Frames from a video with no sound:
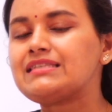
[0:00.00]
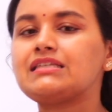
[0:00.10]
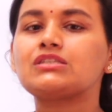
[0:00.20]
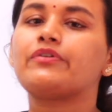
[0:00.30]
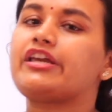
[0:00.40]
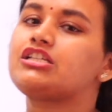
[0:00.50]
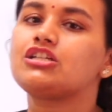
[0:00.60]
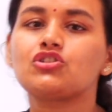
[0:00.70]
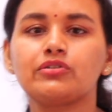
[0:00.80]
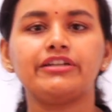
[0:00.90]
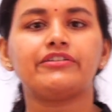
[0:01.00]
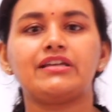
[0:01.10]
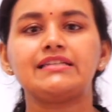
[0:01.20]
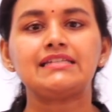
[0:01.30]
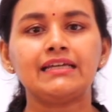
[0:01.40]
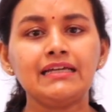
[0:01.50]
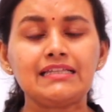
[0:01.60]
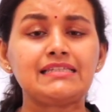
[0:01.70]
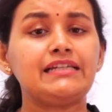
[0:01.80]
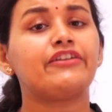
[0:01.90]
is this question so interesting?
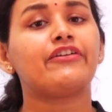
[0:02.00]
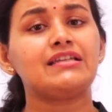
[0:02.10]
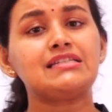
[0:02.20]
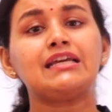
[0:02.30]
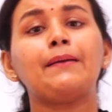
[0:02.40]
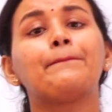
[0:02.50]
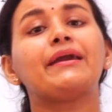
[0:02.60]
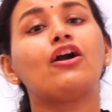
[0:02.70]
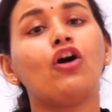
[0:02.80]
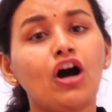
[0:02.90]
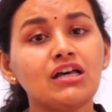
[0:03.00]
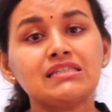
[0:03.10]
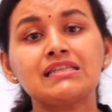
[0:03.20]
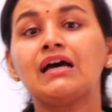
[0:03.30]
It's interesting because